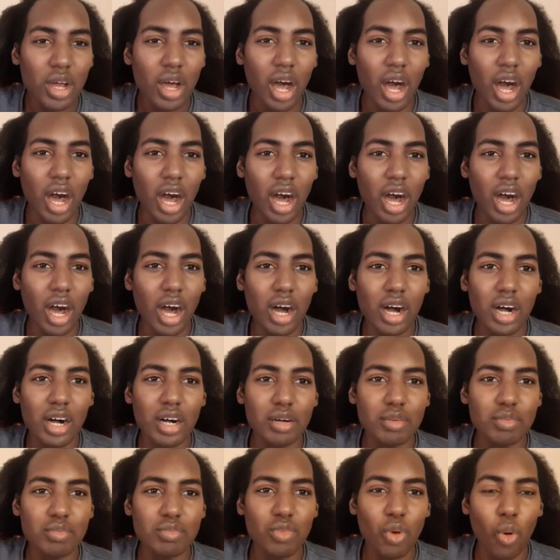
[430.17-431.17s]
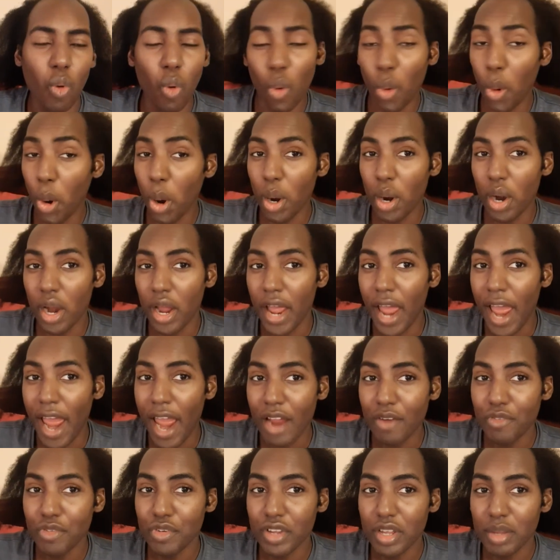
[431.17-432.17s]
or an
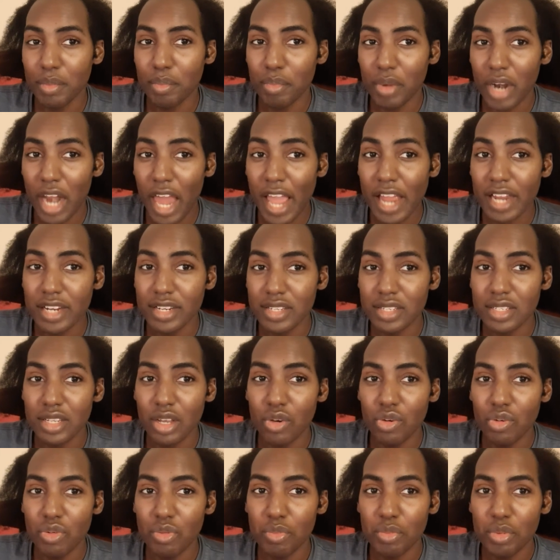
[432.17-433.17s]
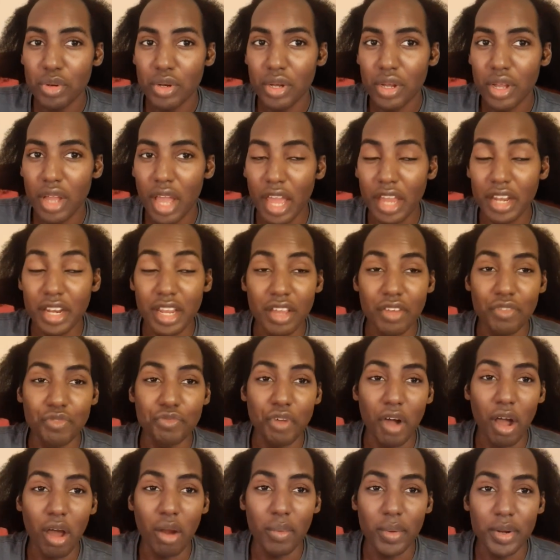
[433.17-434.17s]
African black soap, and then
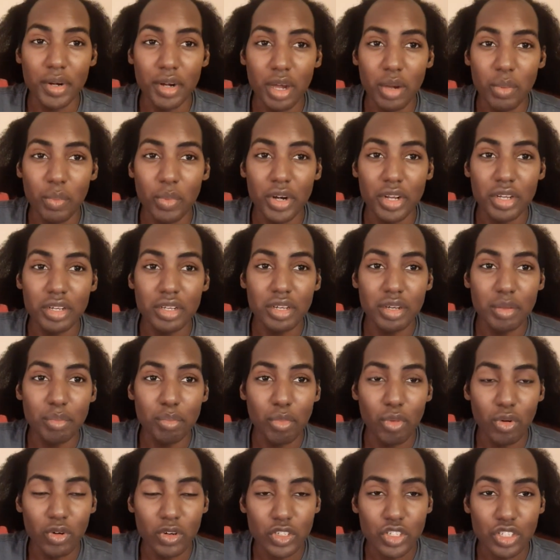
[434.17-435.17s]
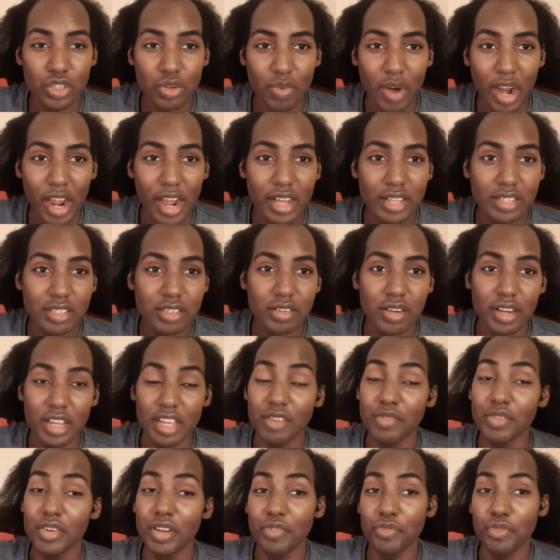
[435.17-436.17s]
following up with a good moisturizer.
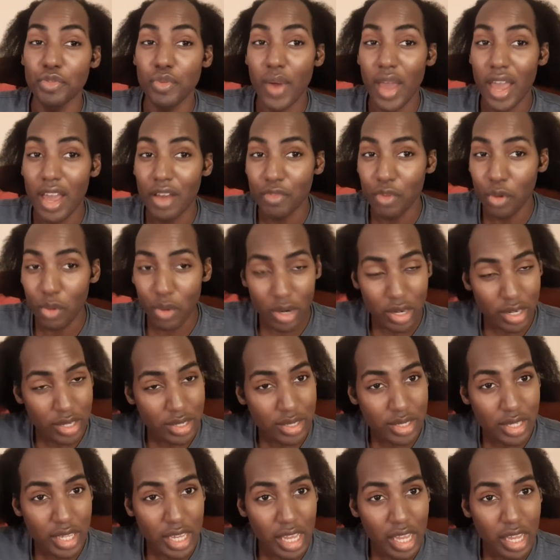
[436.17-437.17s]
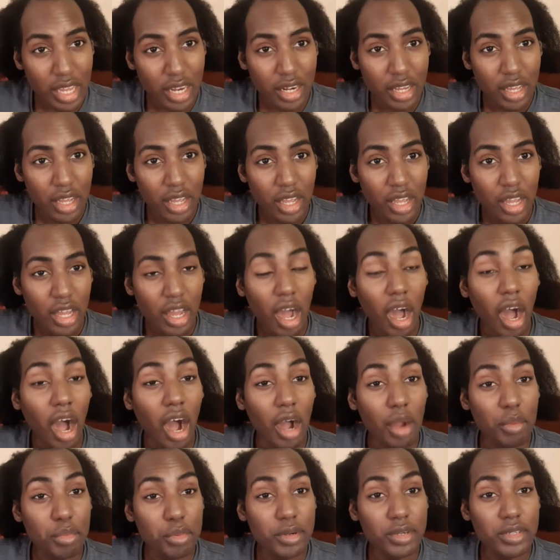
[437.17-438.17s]
Even if you have oily skin,
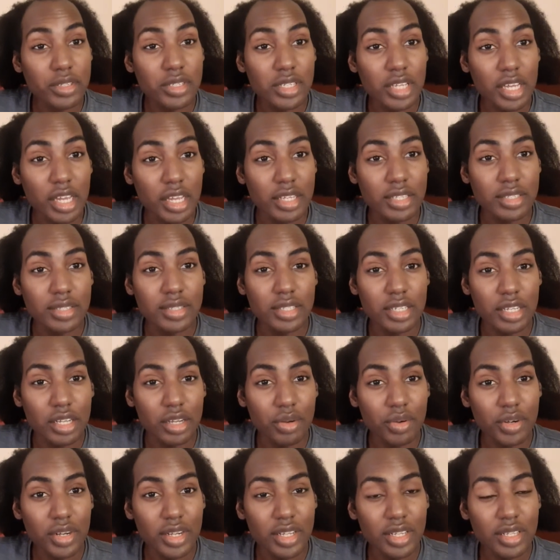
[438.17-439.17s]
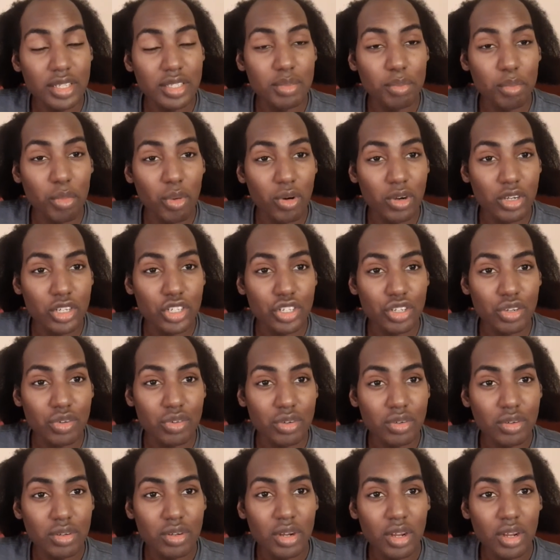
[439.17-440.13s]
your skin still needs moisture.